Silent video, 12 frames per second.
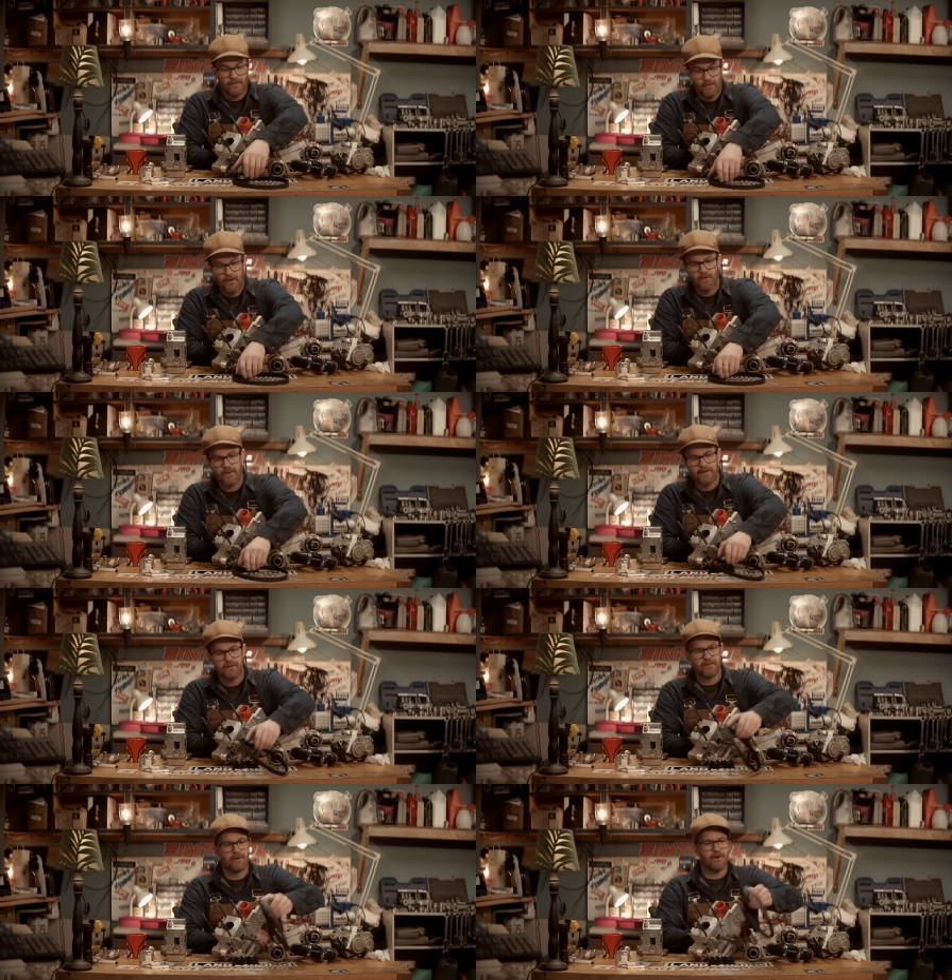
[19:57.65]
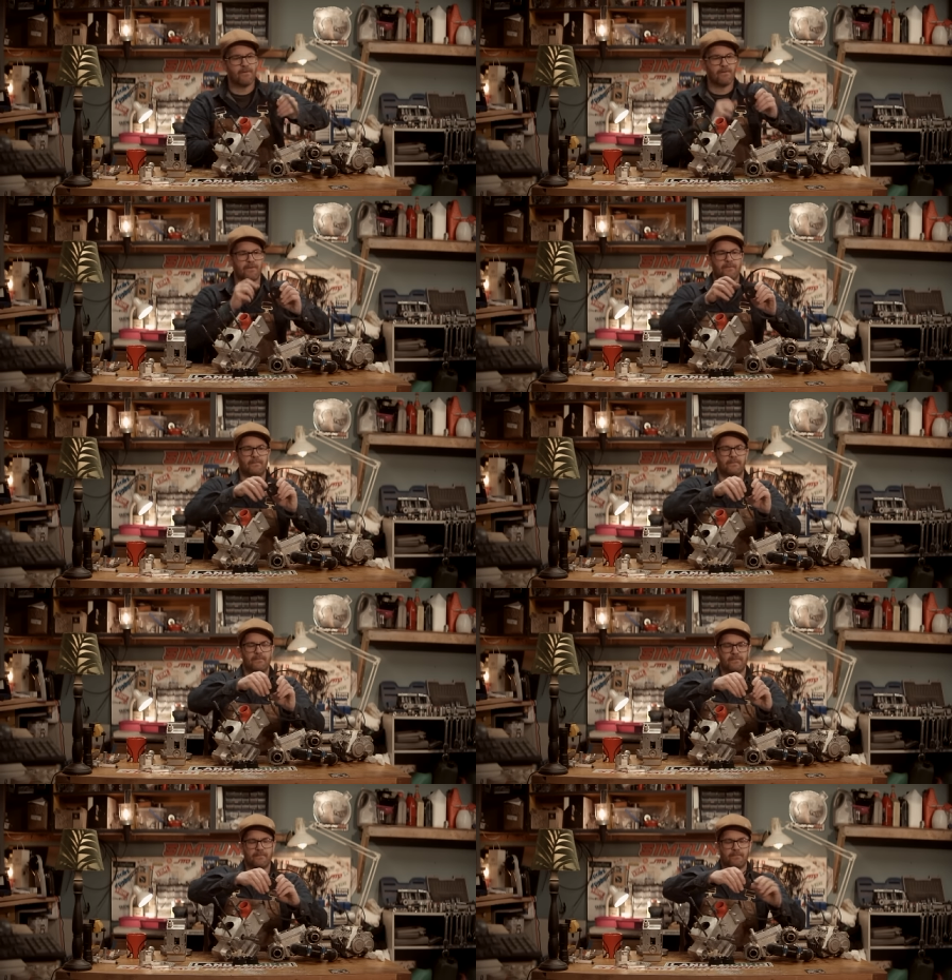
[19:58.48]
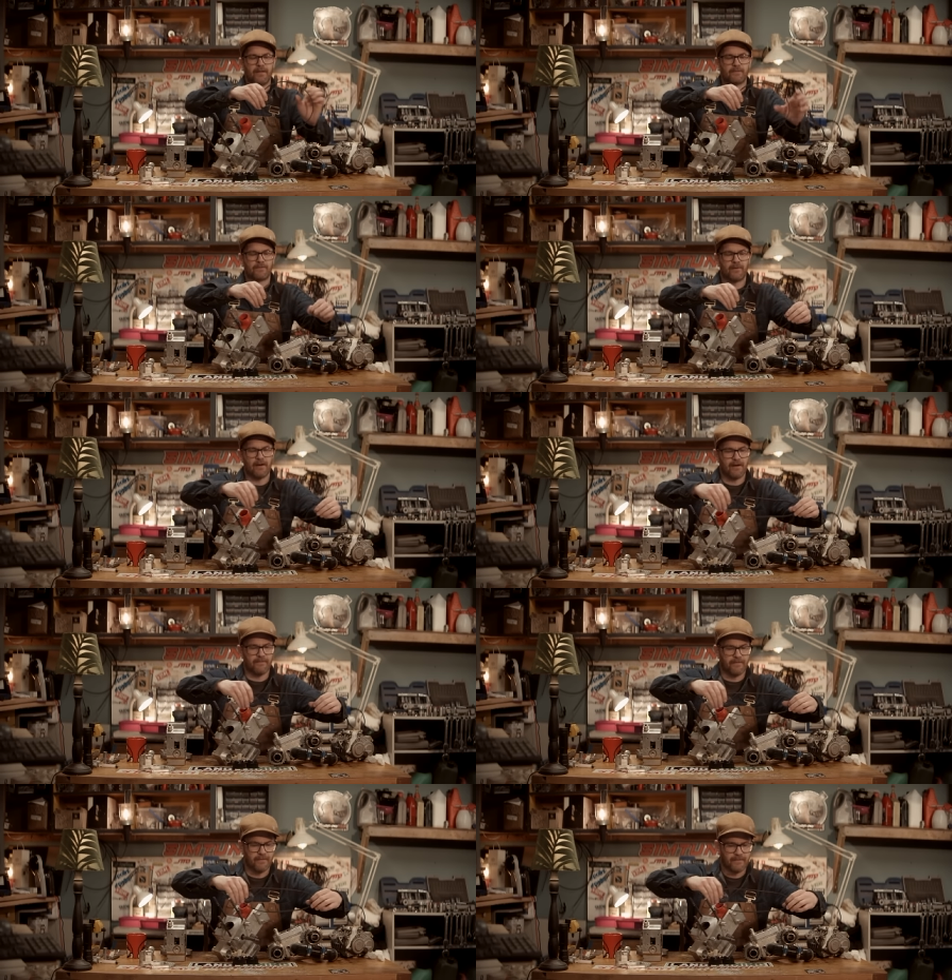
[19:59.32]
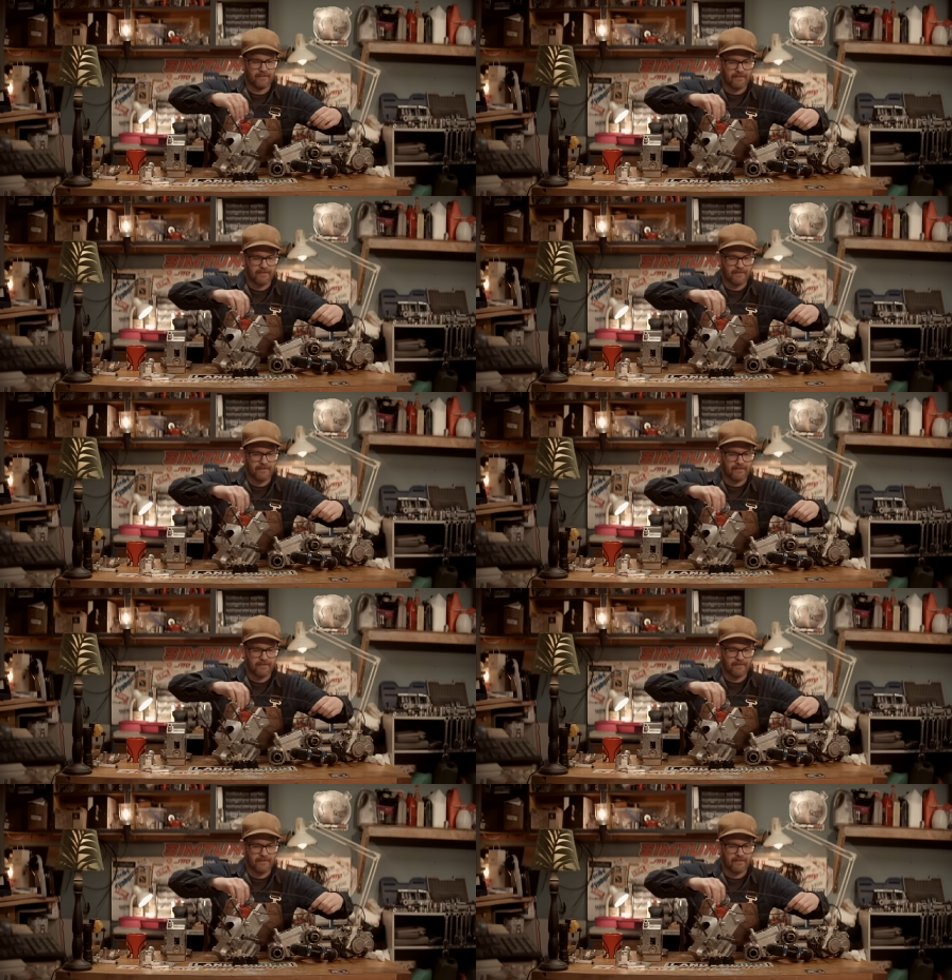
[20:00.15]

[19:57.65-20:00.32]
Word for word: Or we could go belt drive,